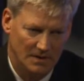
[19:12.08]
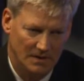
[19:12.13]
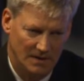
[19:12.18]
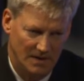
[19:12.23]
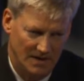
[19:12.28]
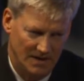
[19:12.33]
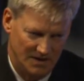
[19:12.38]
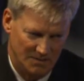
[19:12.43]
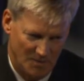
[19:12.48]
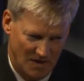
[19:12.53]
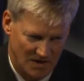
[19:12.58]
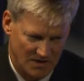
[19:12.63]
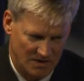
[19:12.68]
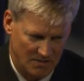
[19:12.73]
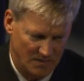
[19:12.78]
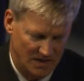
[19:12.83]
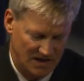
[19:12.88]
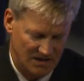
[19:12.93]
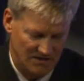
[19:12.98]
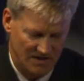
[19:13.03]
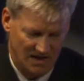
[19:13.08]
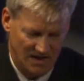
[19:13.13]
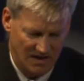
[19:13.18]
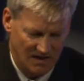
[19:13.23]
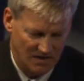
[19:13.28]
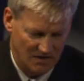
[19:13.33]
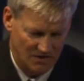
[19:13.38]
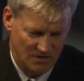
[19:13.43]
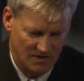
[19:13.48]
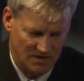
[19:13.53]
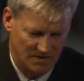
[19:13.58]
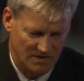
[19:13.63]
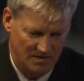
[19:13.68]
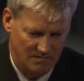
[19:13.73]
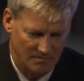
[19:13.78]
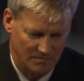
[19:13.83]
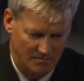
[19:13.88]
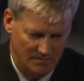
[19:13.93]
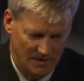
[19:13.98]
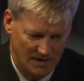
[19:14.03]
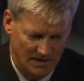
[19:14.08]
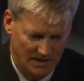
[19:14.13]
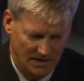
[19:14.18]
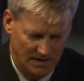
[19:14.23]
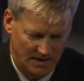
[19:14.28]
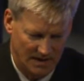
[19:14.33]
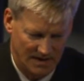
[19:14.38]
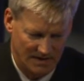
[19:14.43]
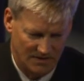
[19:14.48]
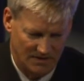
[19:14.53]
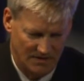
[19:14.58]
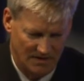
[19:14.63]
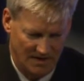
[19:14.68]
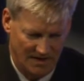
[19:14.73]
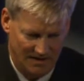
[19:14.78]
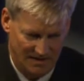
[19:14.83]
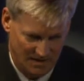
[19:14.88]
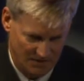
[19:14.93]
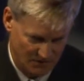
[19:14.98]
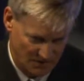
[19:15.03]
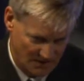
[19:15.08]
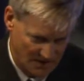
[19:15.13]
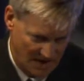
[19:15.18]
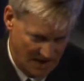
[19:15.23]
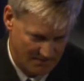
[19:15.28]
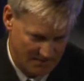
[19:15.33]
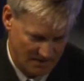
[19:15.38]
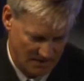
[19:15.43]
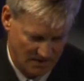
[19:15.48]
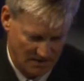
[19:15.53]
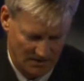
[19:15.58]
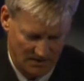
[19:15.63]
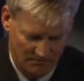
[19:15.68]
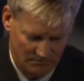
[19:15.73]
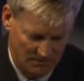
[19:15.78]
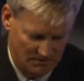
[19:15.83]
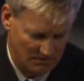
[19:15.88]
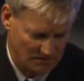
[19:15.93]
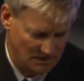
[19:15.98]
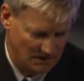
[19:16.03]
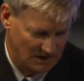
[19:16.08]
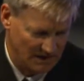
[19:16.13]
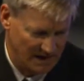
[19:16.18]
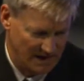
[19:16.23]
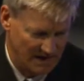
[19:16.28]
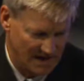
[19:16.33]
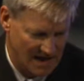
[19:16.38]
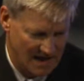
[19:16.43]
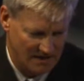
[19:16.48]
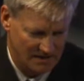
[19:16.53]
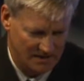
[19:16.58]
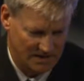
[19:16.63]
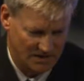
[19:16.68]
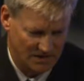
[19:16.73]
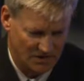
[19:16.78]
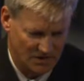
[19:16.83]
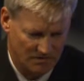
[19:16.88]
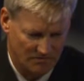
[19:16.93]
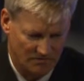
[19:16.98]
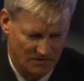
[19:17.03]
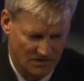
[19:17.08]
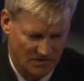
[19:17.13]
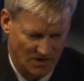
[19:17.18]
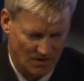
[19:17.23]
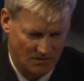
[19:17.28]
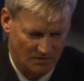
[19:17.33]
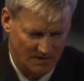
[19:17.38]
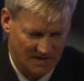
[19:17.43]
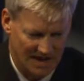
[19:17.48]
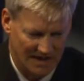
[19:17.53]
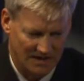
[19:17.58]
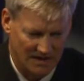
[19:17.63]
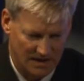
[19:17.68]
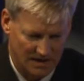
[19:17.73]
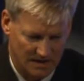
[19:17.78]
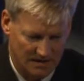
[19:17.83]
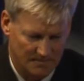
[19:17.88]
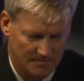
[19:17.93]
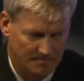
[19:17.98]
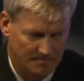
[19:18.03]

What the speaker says: especially because the ecosystem, as I think it was Tabitha laid out, is so delicate.